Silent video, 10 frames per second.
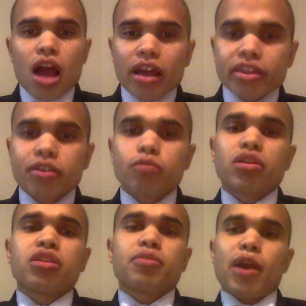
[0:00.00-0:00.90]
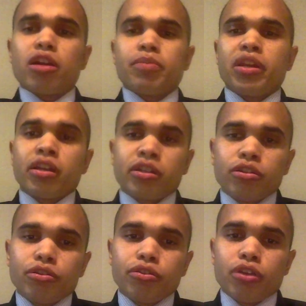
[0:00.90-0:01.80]
I think what inspired me to
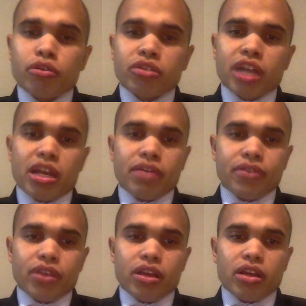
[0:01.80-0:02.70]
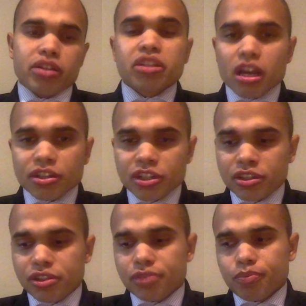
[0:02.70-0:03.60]
include those kind of
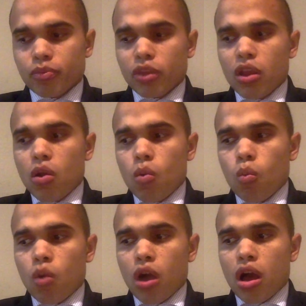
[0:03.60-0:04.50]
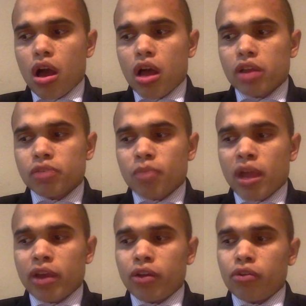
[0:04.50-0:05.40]
discussions was
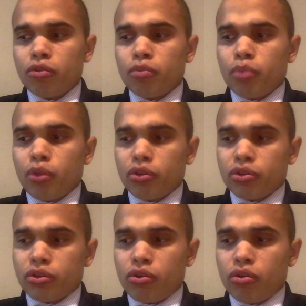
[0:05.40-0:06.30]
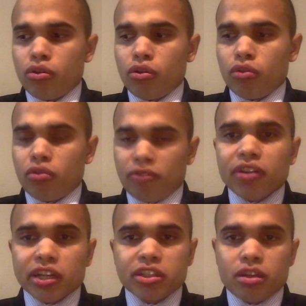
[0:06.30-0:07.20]
my own personal
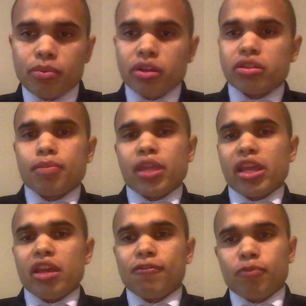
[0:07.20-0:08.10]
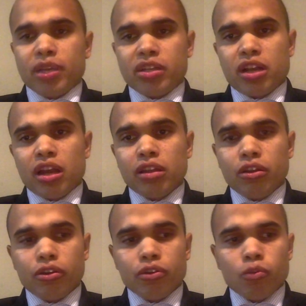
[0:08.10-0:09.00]
reflection upon some of the information I
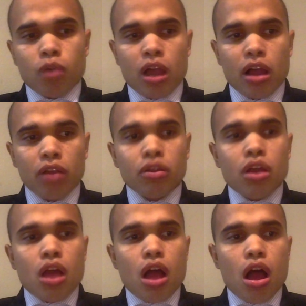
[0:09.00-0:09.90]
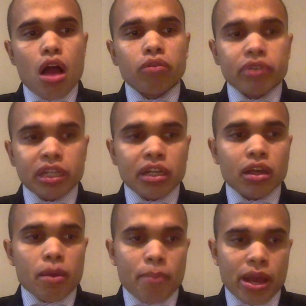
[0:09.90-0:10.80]
learned while reading
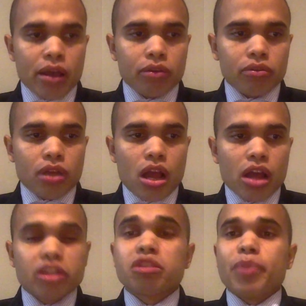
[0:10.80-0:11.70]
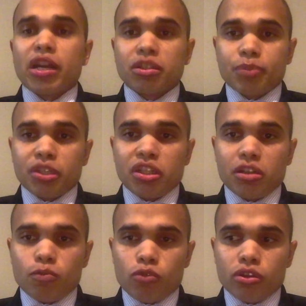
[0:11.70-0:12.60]
about the
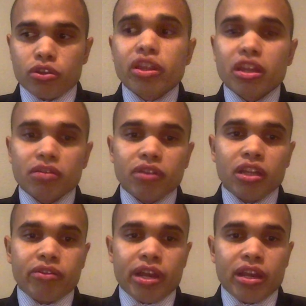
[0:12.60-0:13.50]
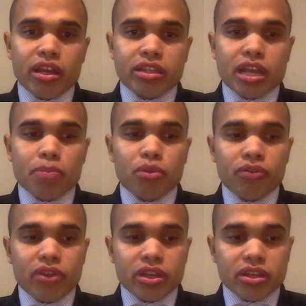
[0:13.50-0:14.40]
Spanish-Mexica War. So I think a really great example
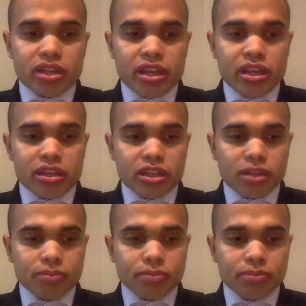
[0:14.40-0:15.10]
of this is